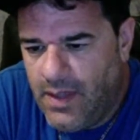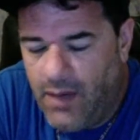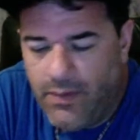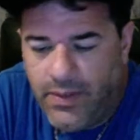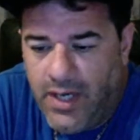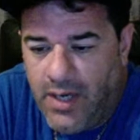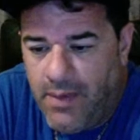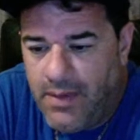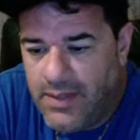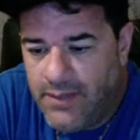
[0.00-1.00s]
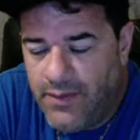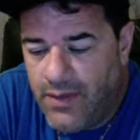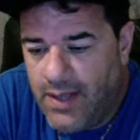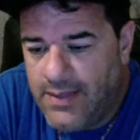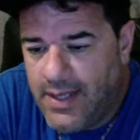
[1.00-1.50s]
I don't care about if
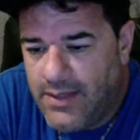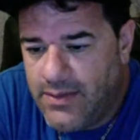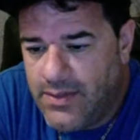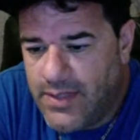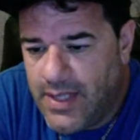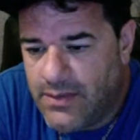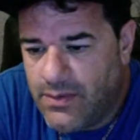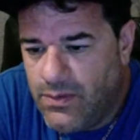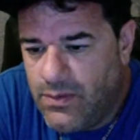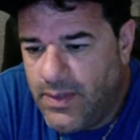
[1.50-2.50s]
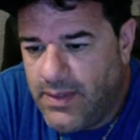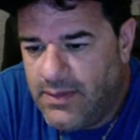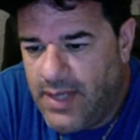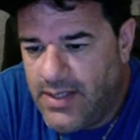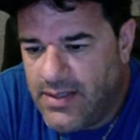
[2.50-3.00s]
you got tattoos. That's cool,
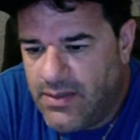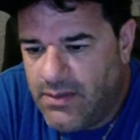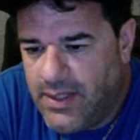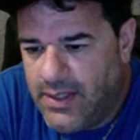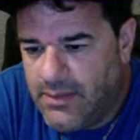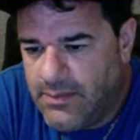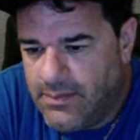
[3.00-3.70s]
but I just don't like 'em.